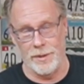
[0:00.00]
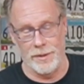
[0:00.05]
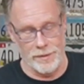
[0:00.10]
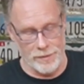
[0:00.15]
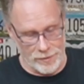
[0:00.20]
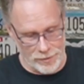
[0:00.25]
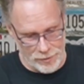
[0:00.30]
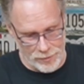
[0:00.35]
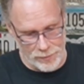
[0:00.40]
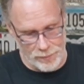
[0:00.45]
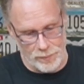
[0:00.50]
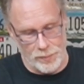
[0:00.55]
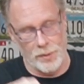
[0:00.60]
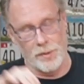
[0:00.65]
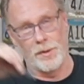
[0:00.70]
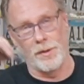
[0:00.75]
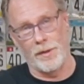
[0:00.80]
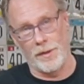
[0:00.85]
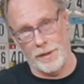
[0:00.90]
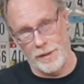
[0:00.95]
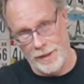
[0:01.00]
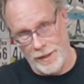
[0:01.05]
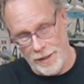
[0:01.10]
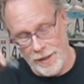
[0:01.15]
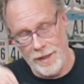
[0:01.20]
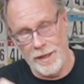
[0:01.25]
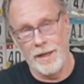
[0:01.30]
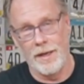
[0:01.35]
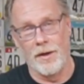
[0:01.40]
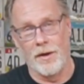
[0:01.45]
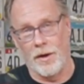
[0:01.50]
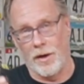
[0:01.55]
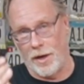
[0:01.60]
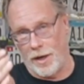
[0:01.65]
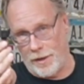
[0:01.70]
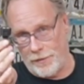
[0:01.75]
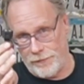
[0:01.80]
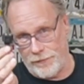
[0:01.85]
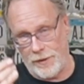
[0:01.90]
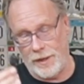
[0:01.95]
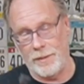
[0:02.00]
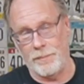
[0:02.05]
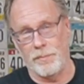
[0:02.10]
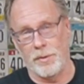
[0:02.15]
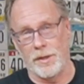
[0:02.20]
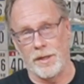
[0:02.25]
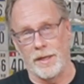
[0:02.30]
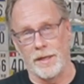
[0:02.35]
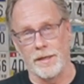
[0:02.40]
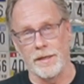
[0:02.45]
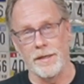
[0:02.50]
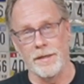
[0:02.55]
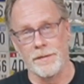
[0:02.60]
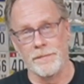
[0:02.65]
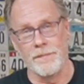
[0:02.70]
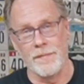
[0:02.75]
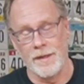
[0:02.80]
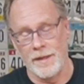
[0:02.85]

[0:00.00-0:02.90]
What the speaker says: and you pull off a plug,